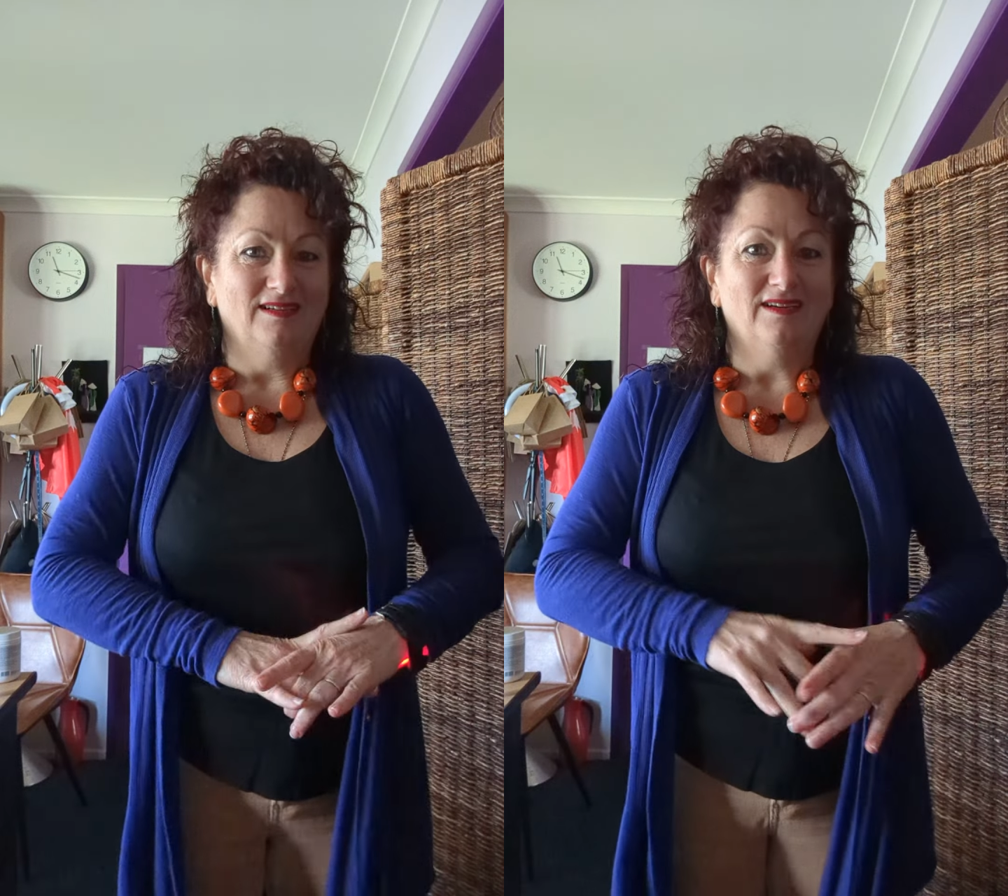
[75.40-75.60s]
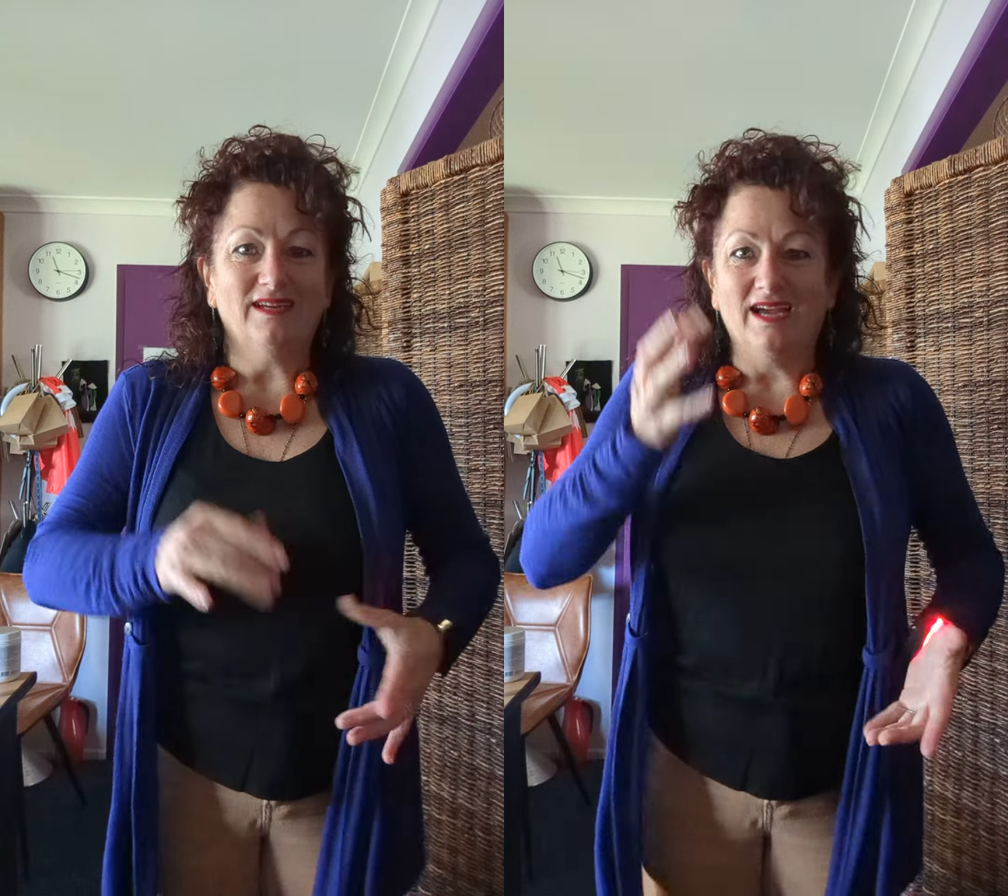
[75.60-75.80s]

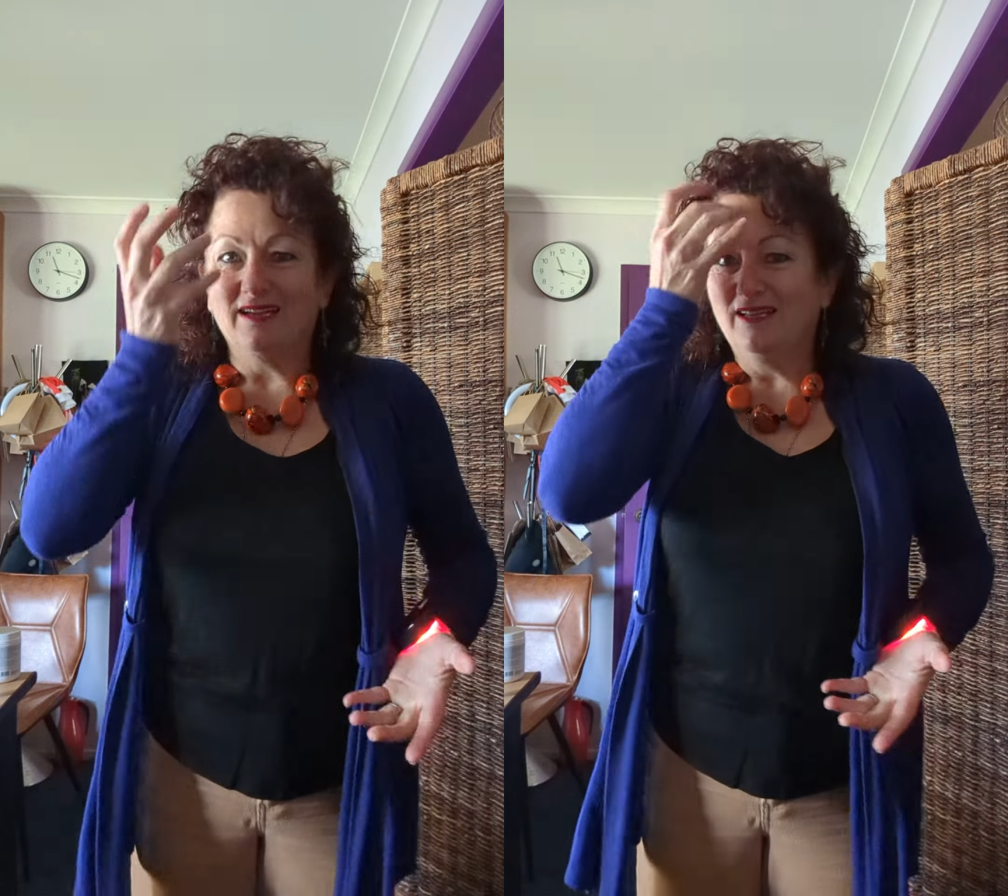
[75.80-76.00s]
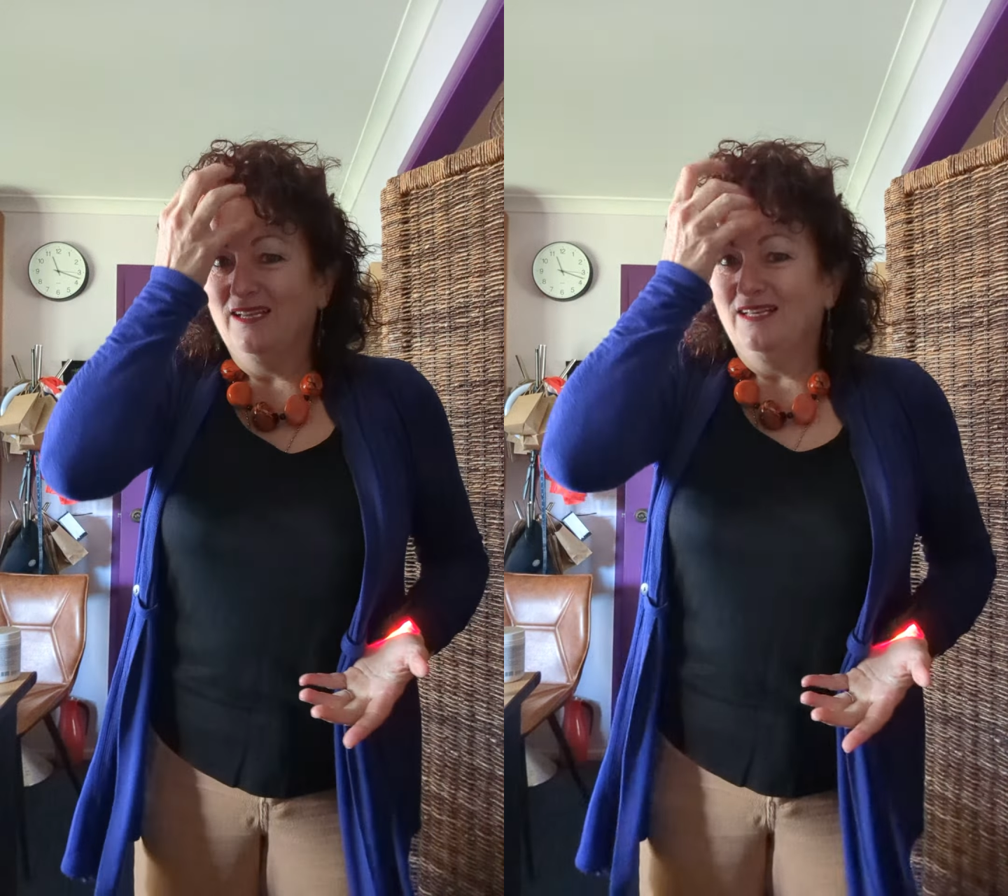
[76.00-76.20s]
Okay,
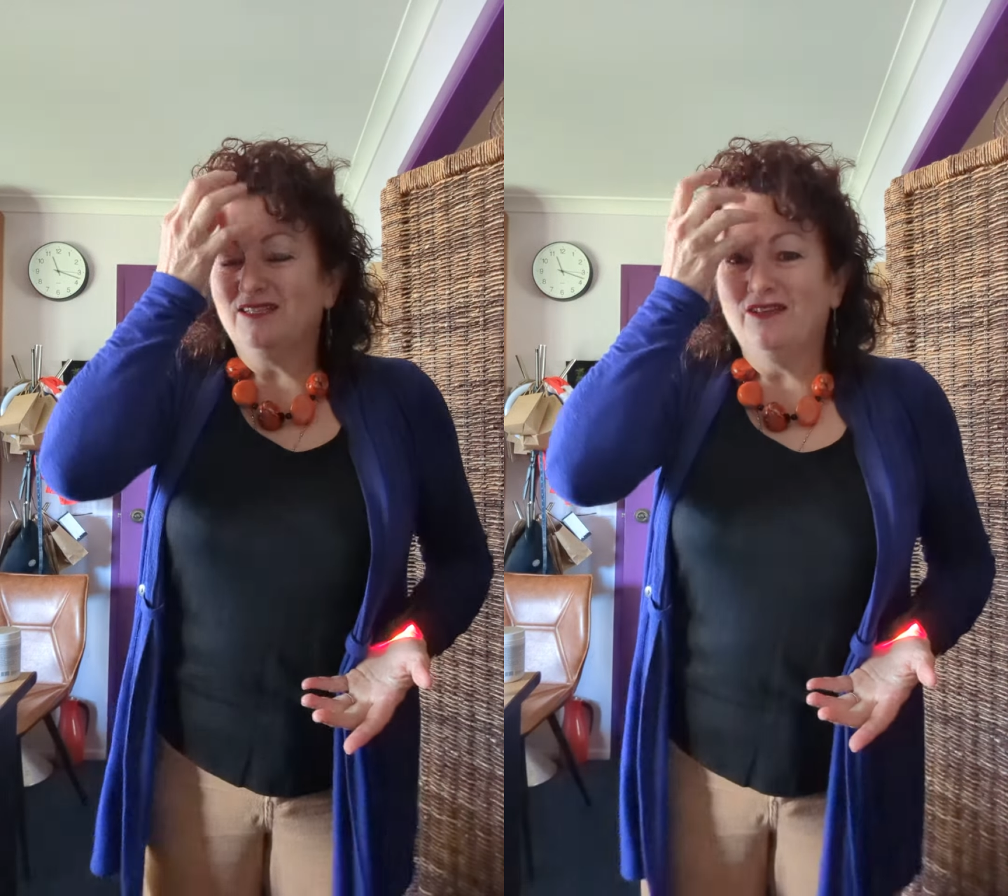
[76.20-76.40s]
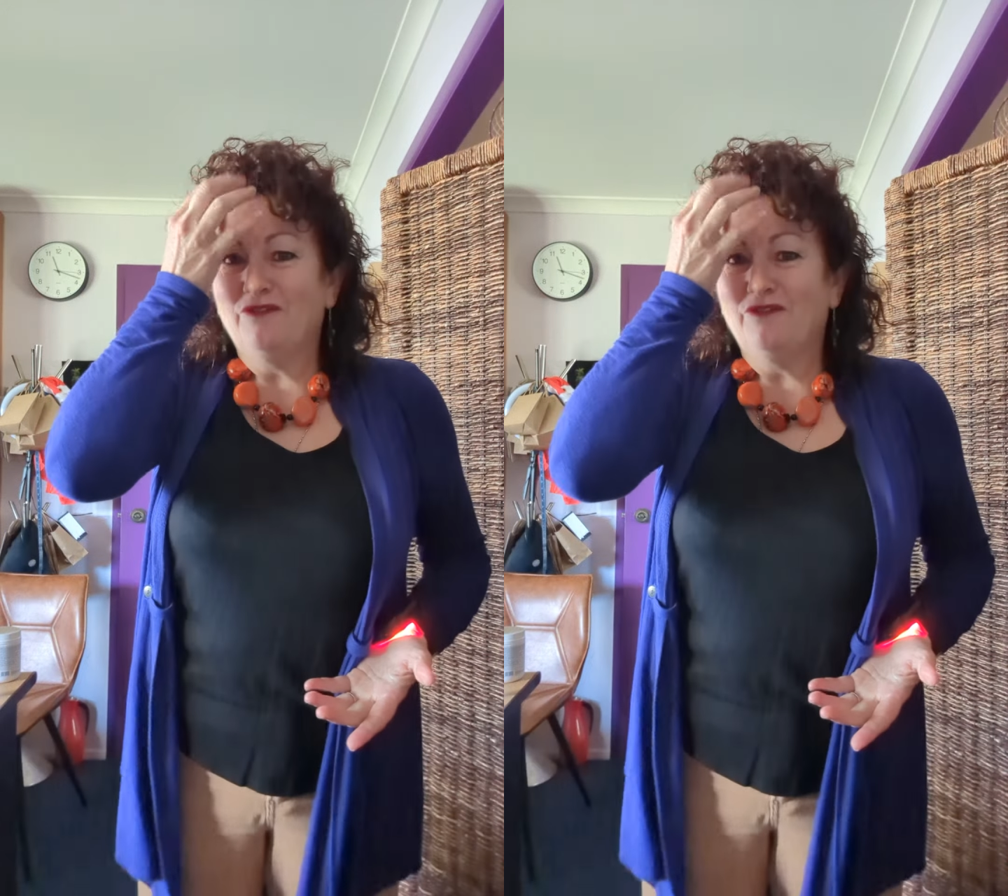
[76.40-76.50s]
so the